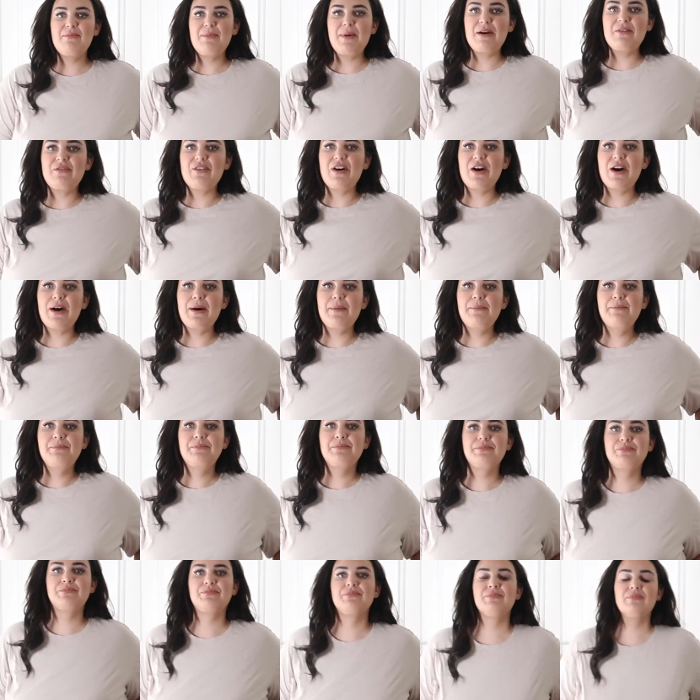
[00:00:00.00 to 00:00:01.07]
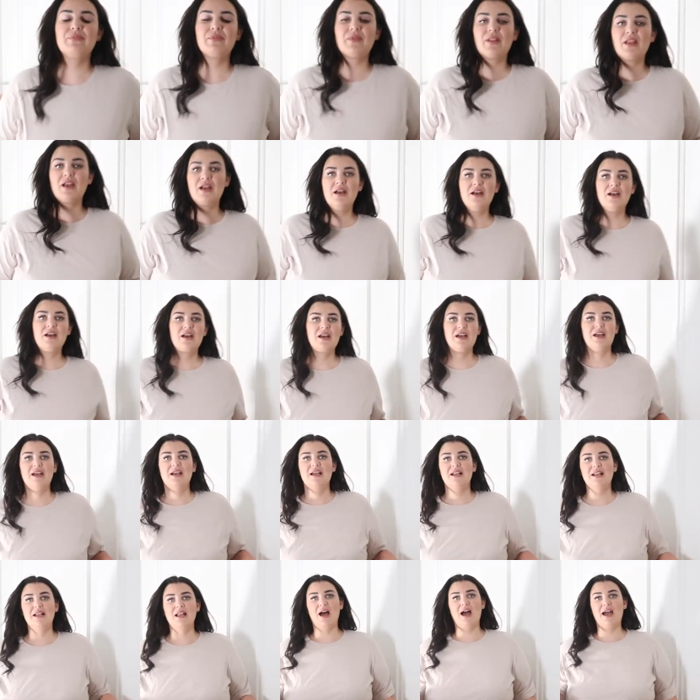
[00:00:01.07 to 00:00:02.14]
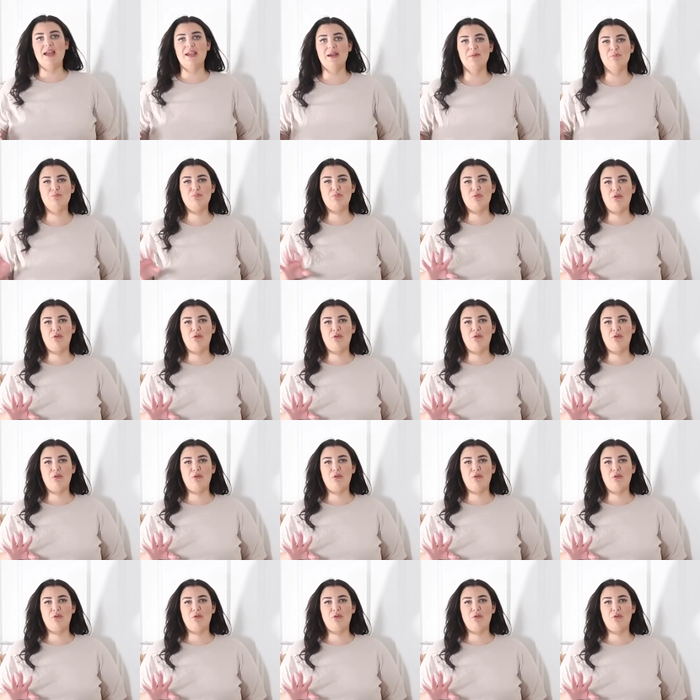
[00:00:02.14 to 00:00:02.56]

a bit of a like